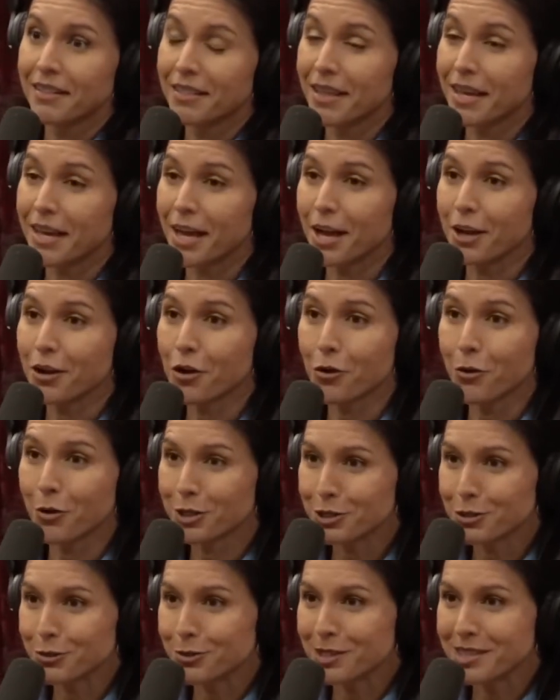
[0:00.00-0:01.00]
They got no
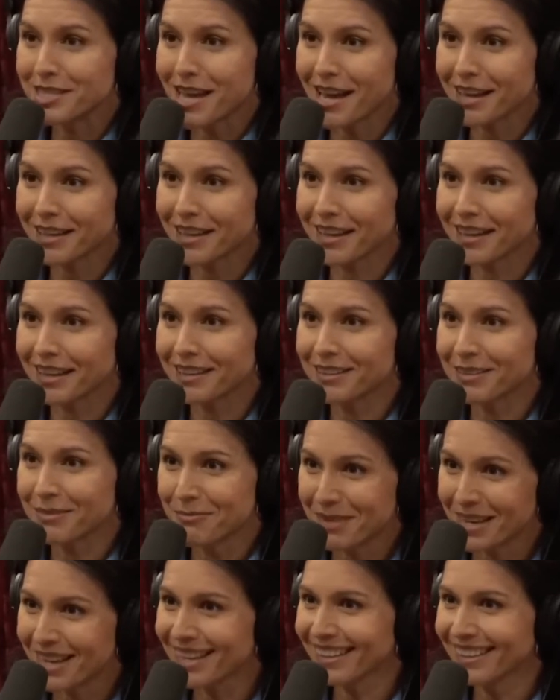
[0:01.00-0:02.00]
issues attacking
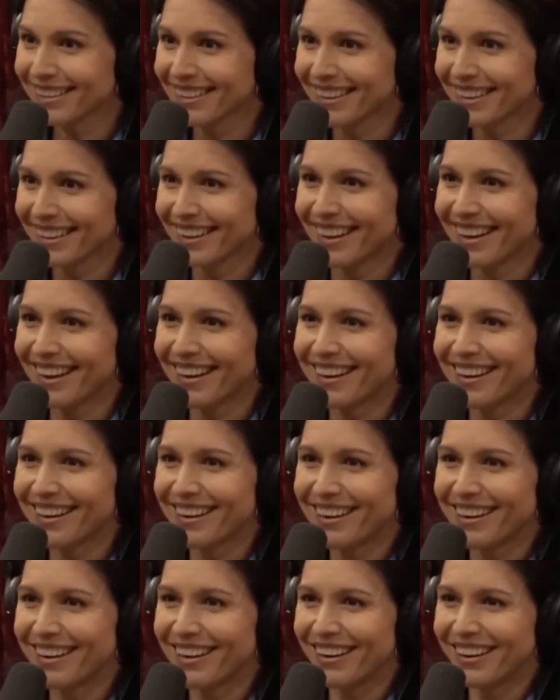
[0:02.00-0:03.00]
me
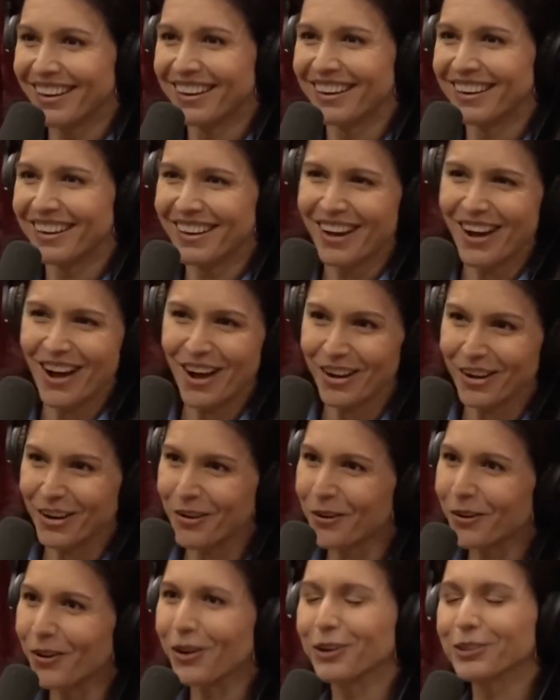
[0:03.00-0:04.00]
on a
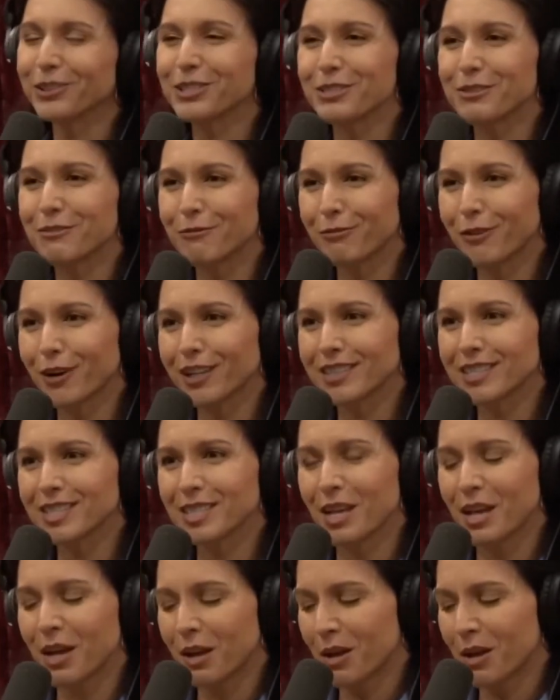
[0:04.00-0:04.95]
whole host of fronts.